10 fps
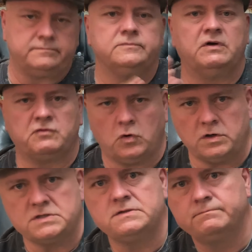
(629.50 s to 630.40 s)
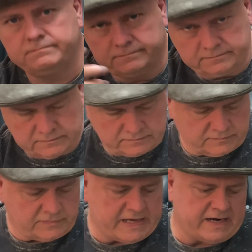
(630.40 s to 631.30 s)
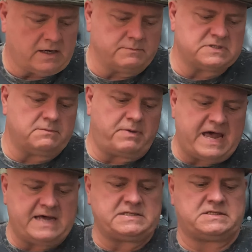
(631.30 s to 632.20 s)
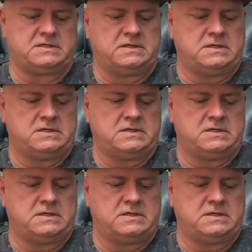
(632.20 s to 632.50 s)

Of course, that comes to pass.